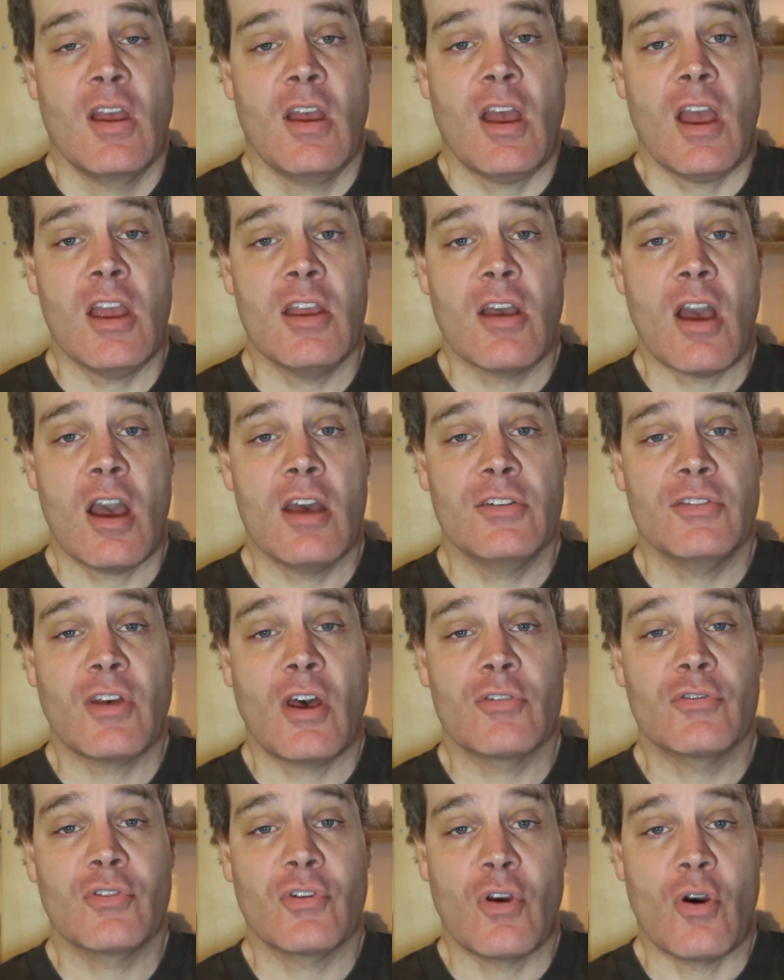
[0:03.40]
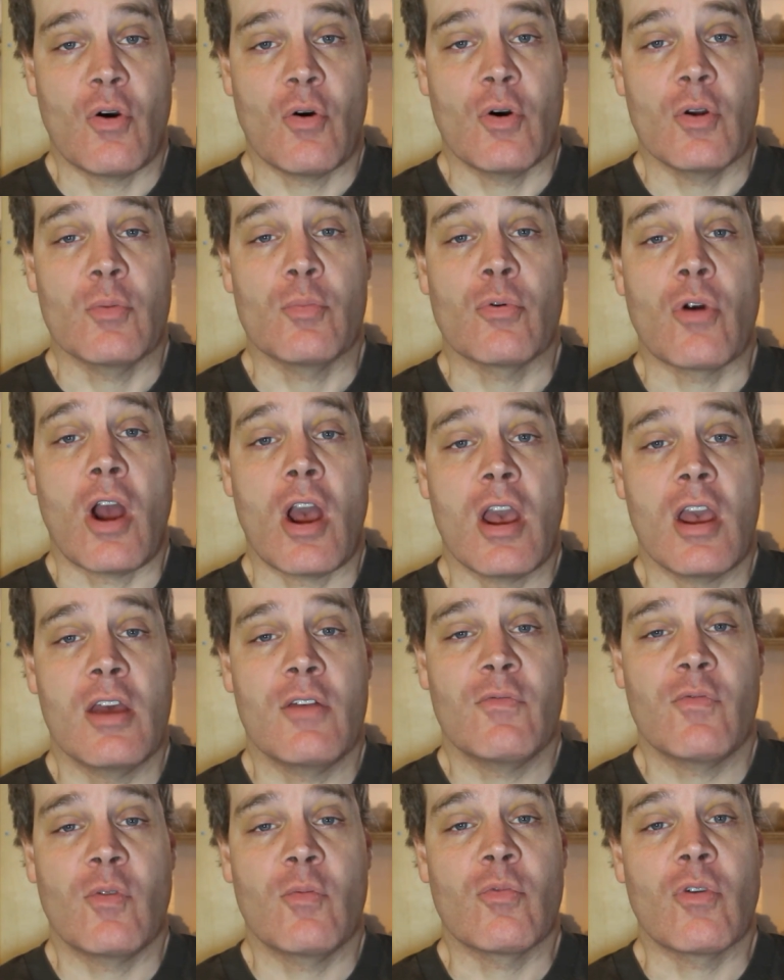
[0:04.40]
Hey guys, how's it going? Brian
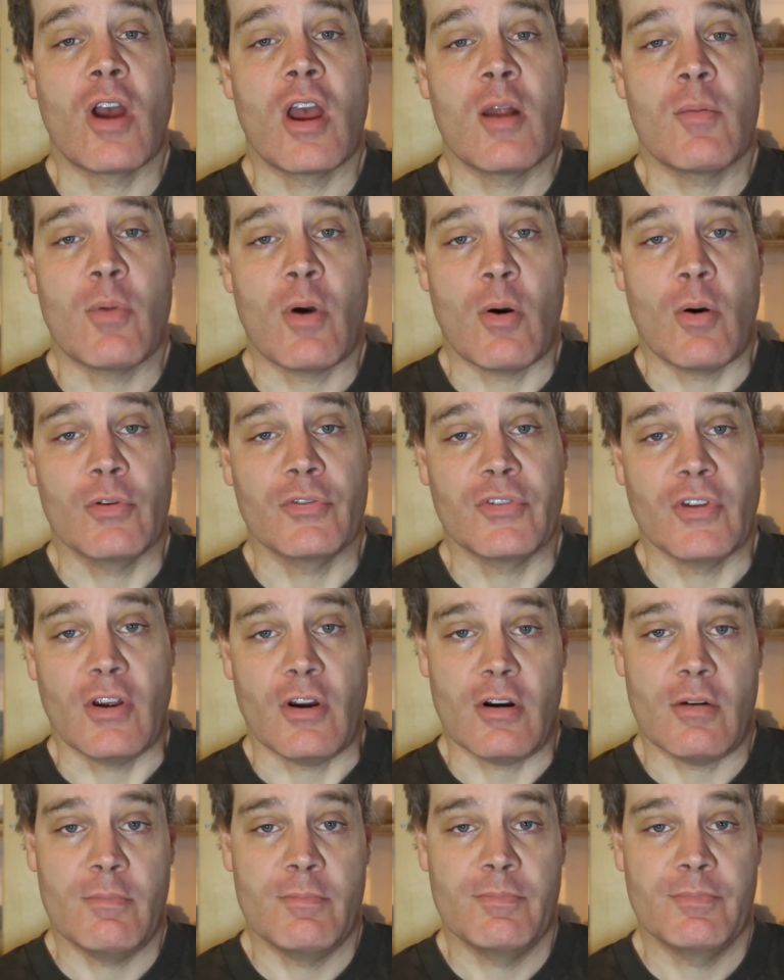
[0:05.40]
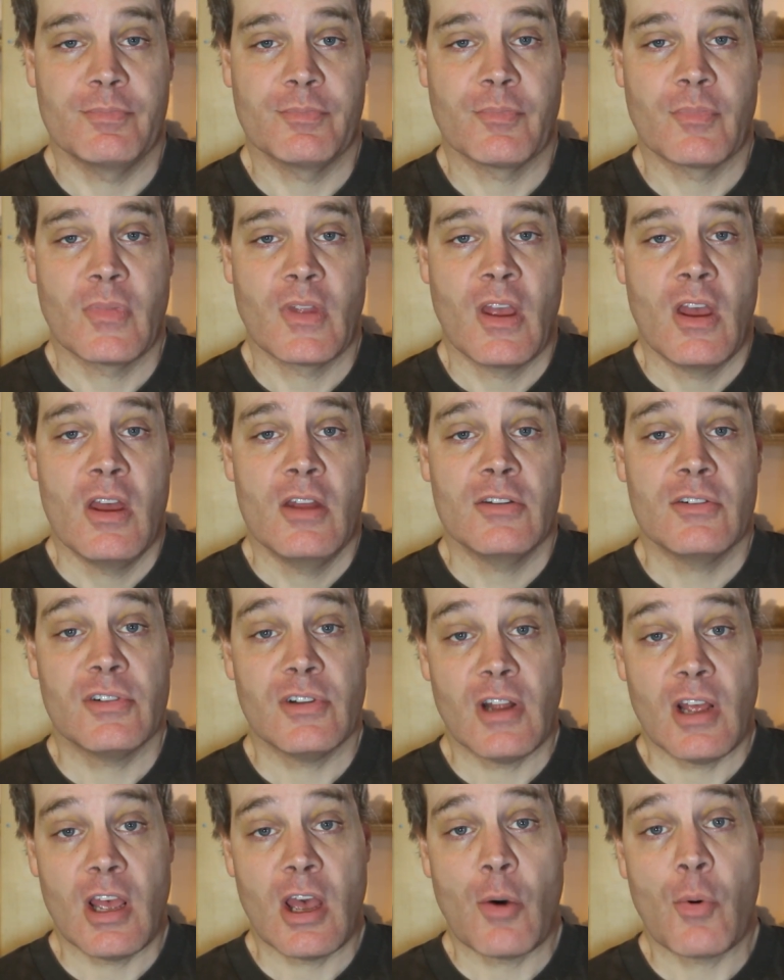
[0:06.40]
from Brian Boas here.
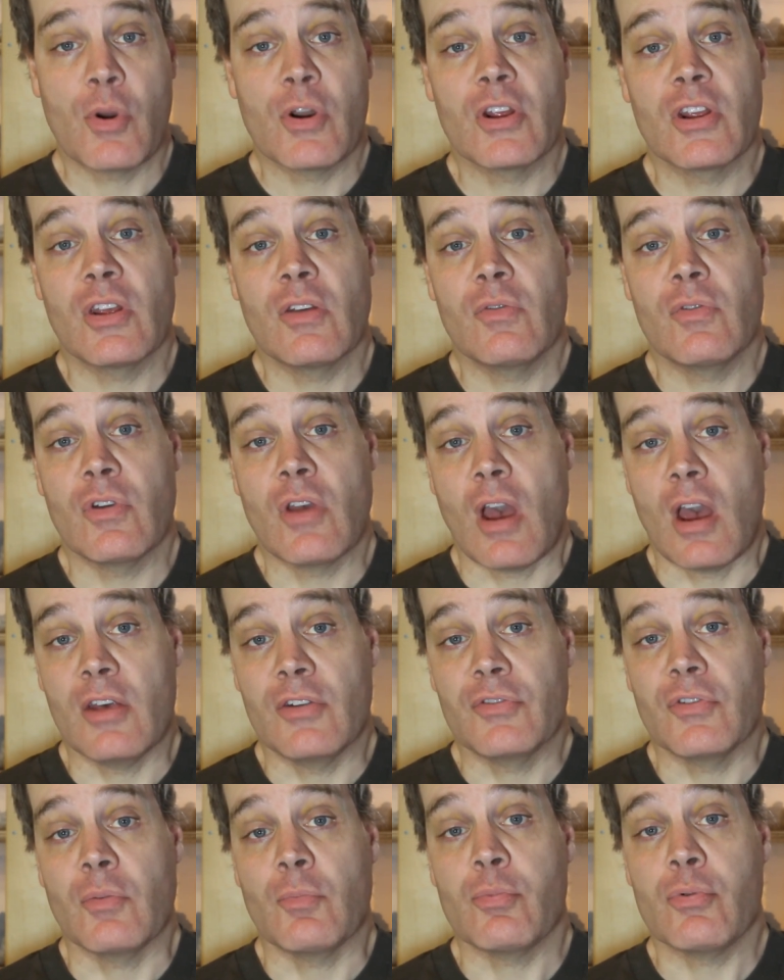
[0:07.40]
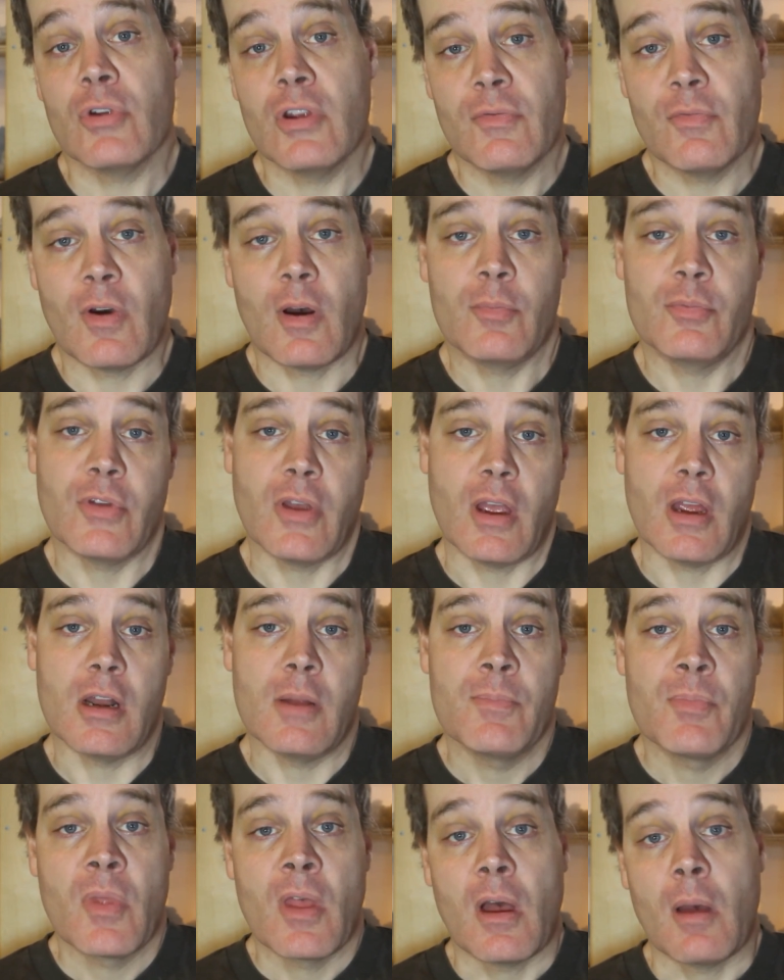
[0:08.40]
Today I want to give you guys a brief update
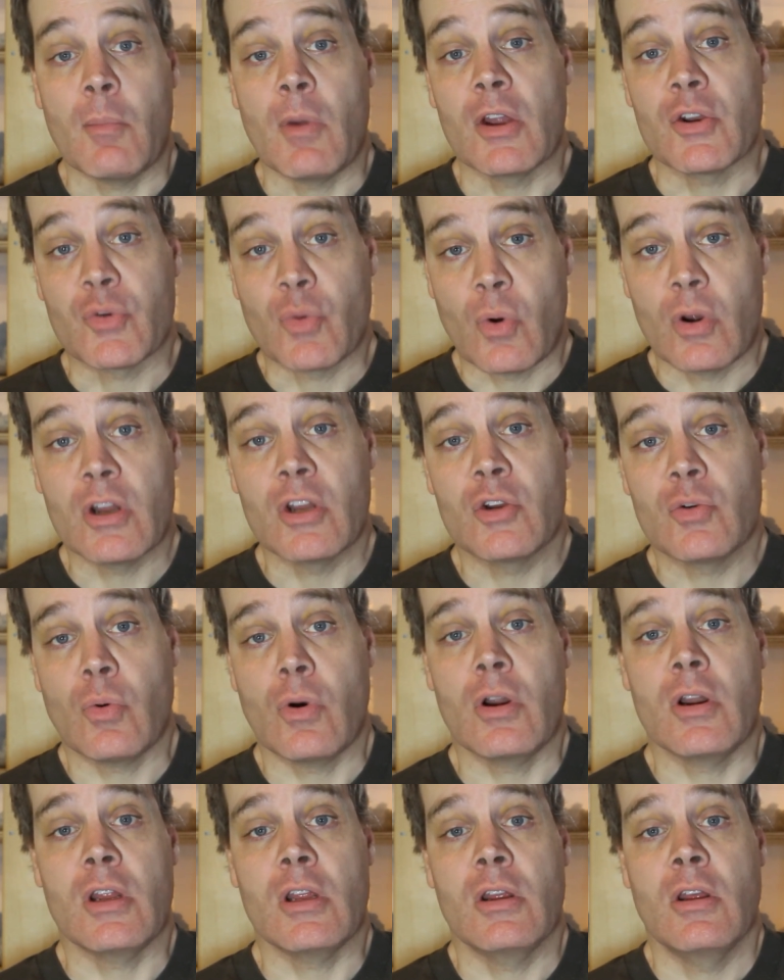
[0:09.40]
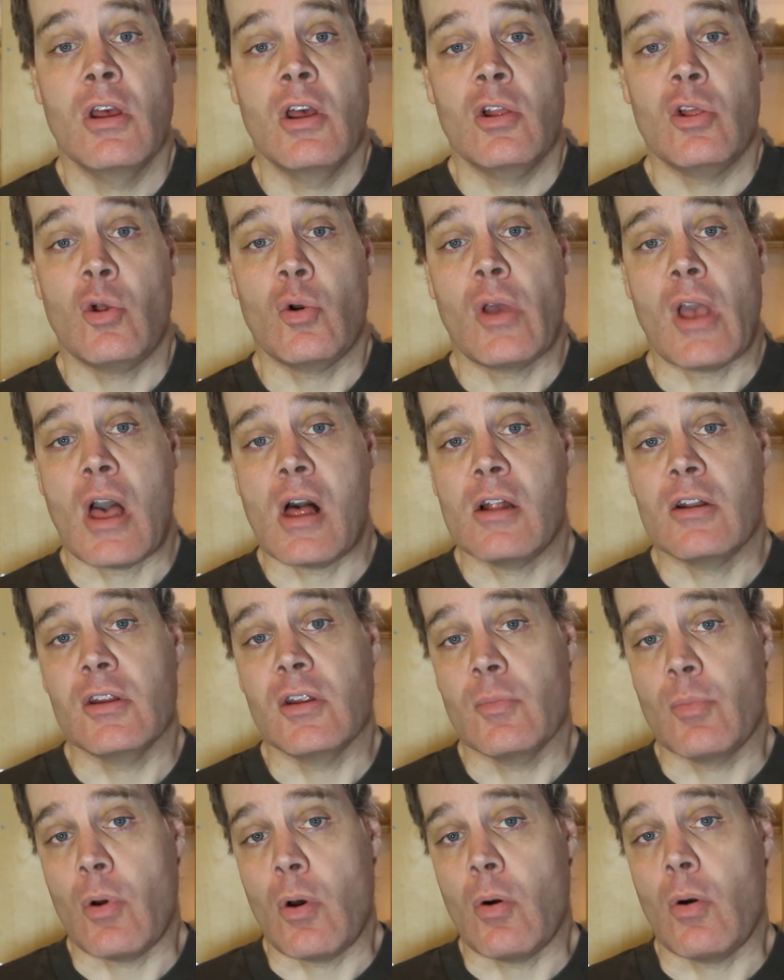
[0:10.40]
on my 2020 locality
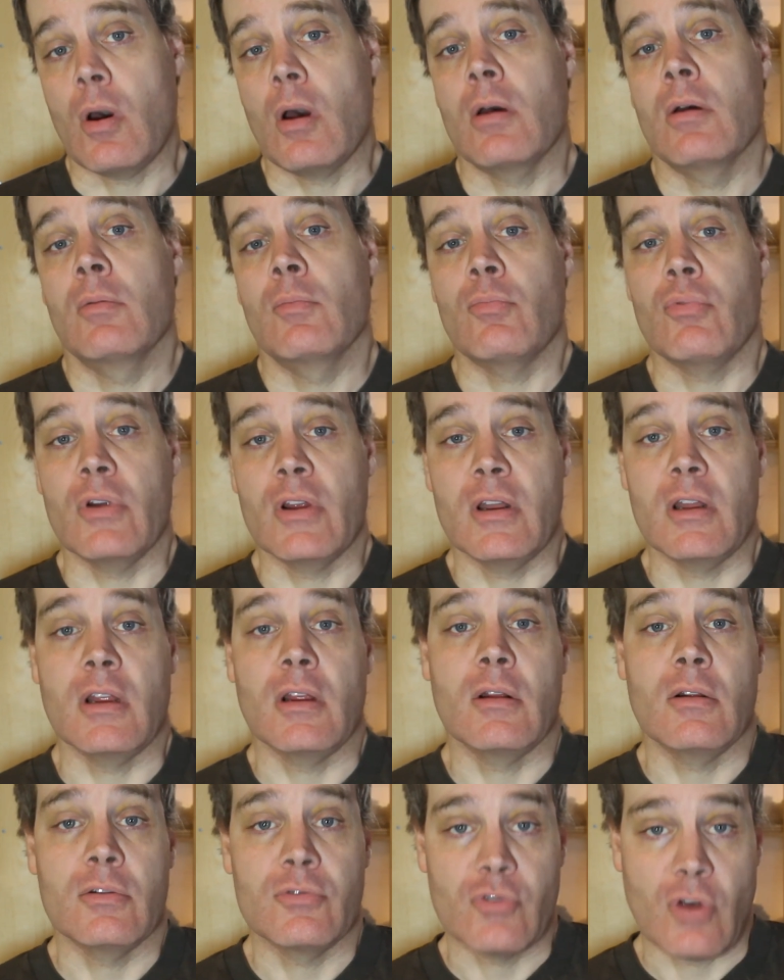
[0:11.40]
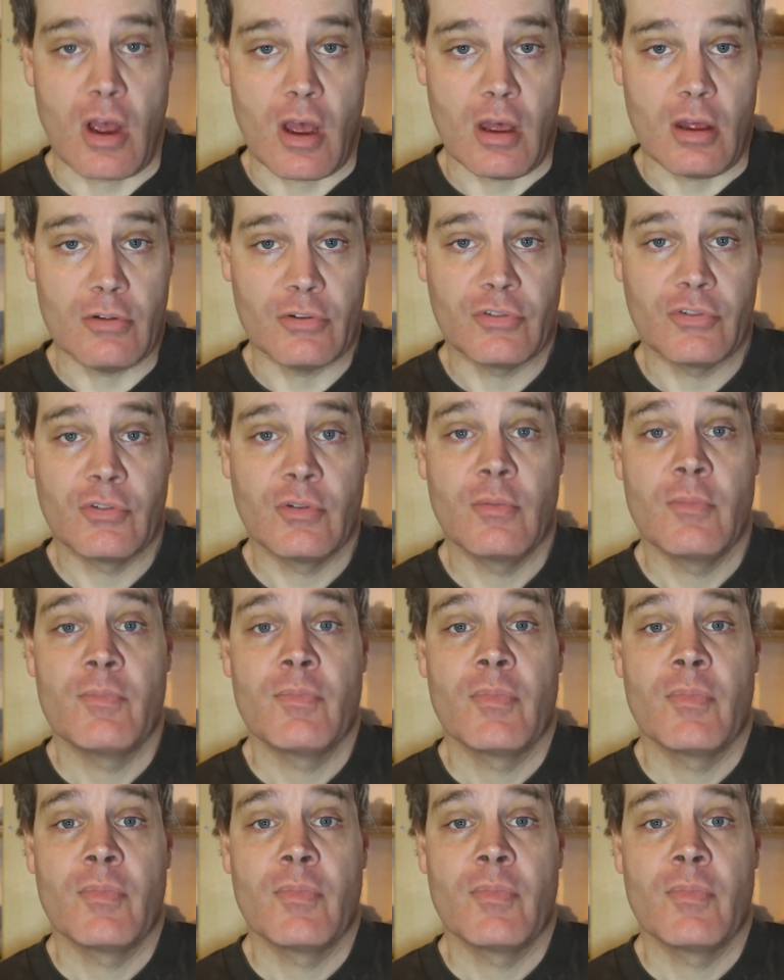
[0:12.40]
boa breeding trials.